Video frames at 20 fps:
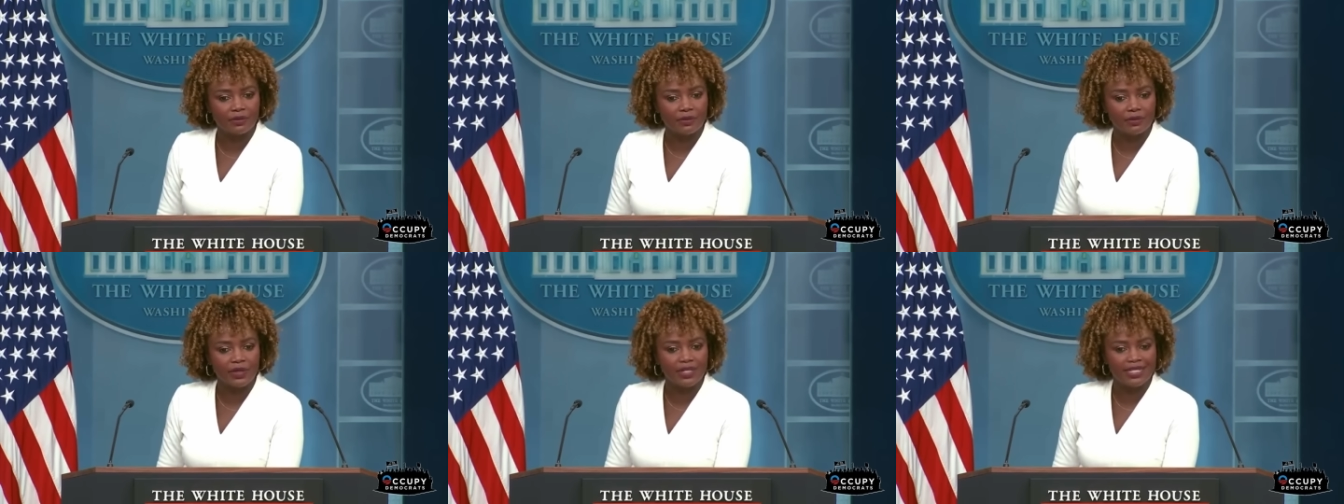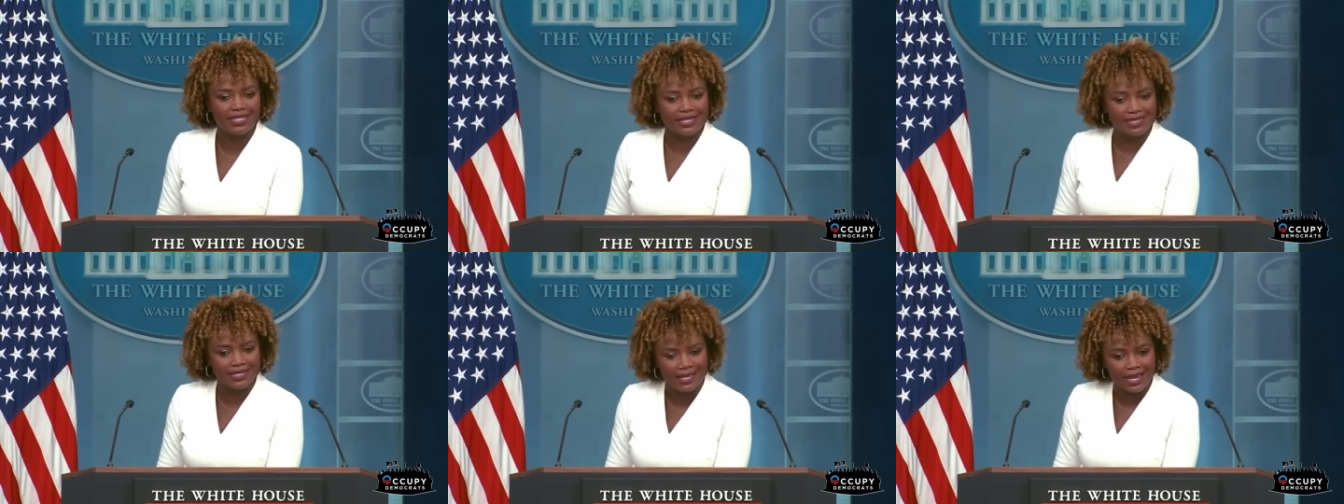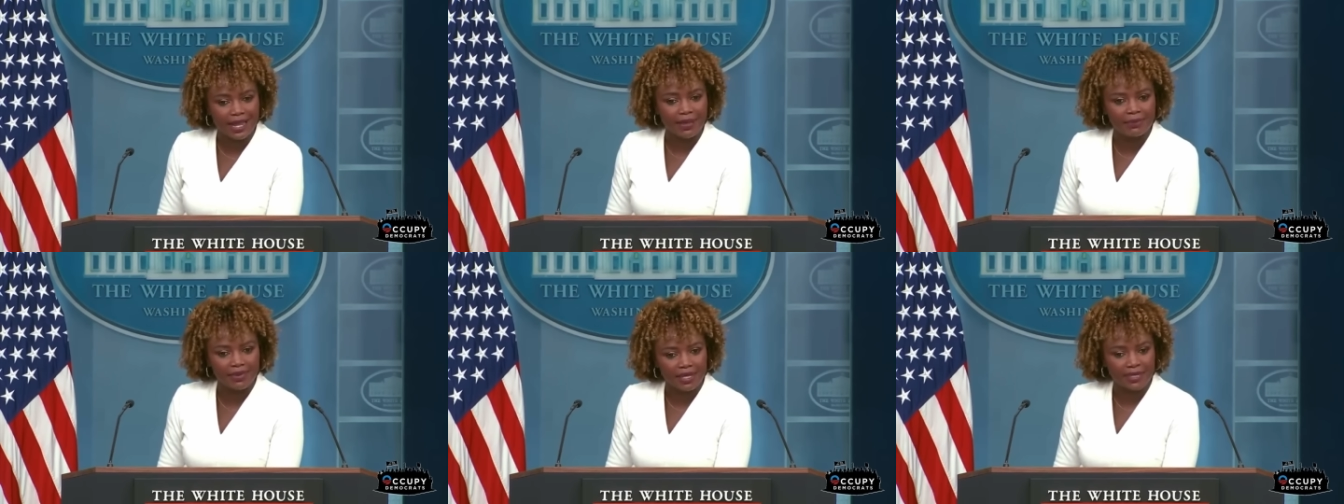We
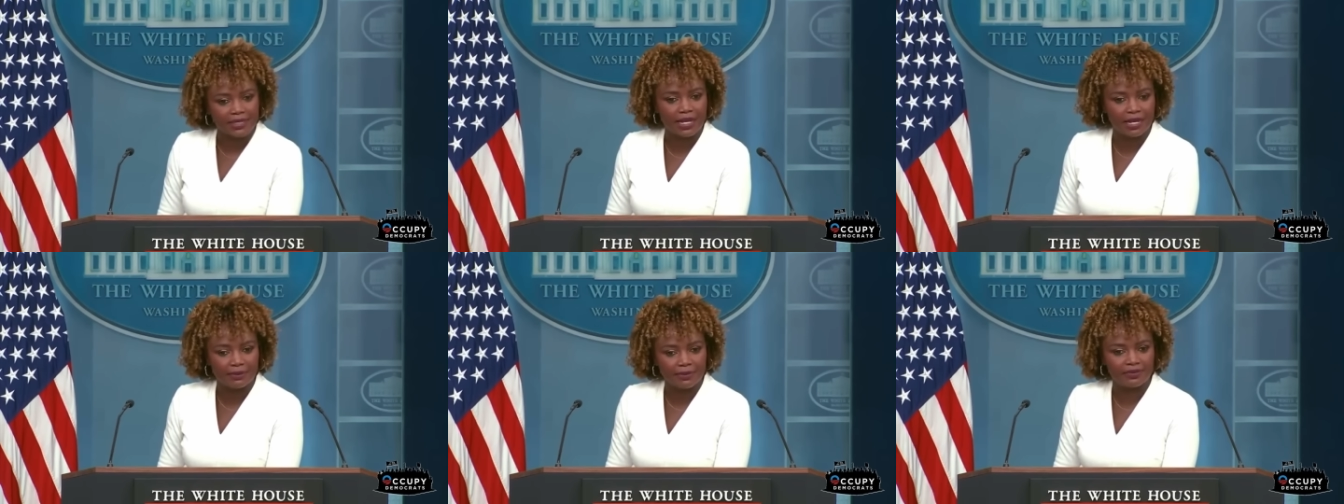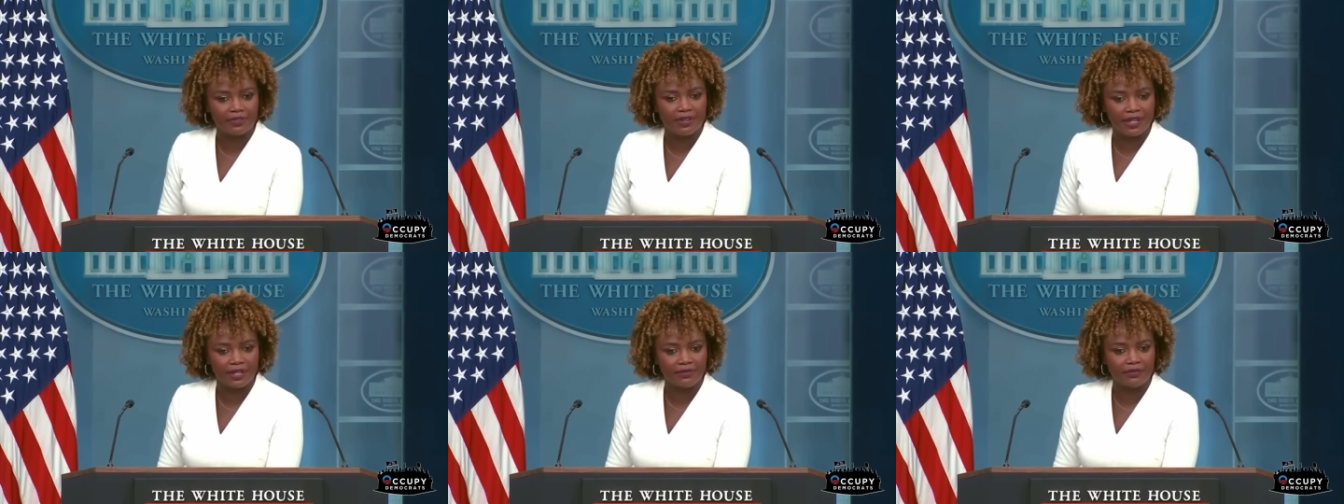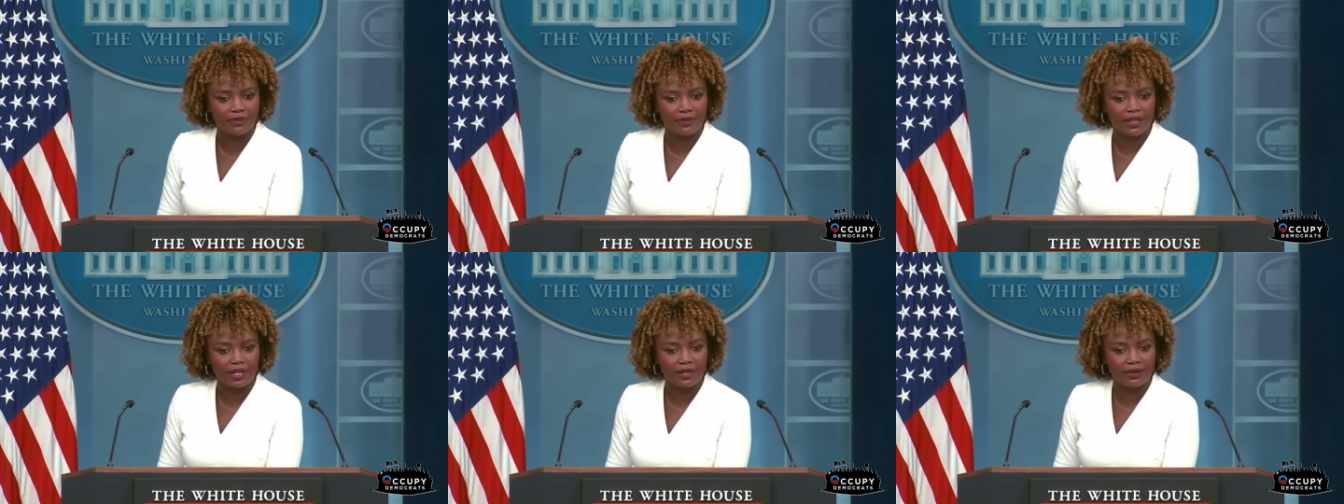condemn that type of
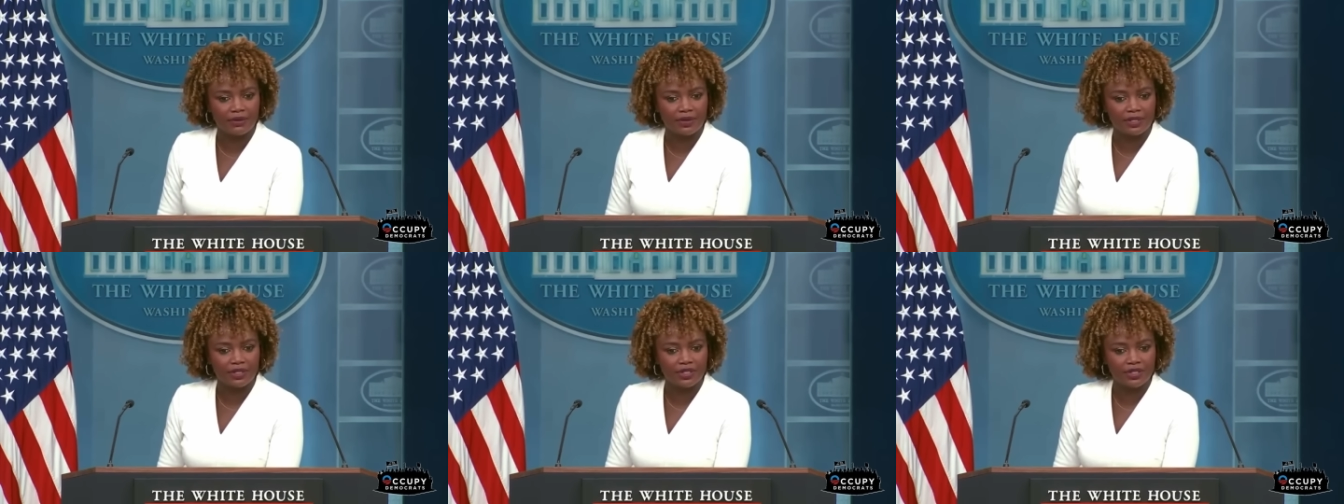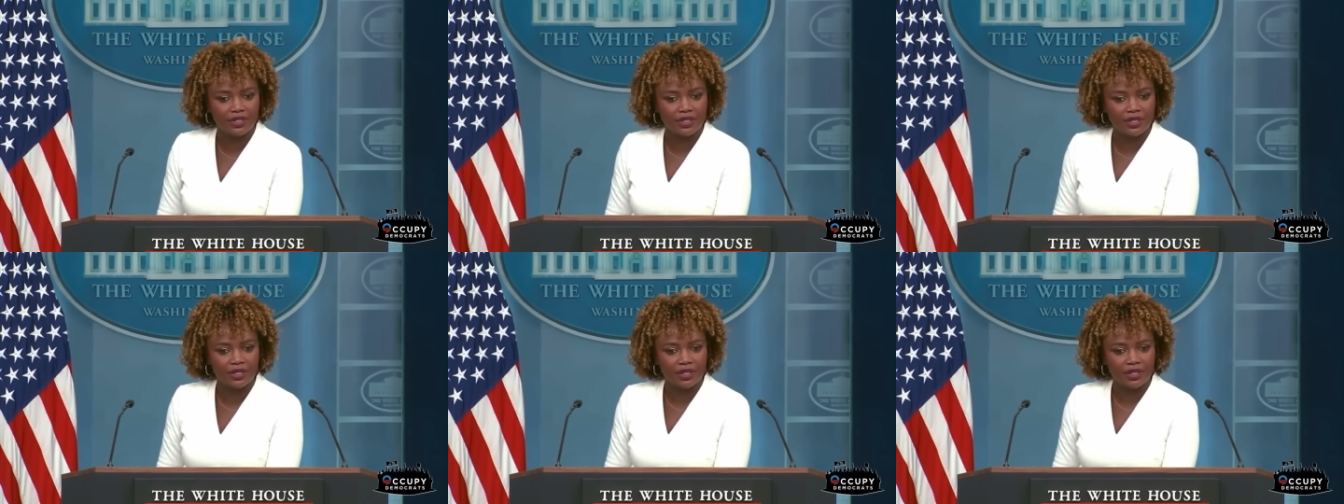hateful language.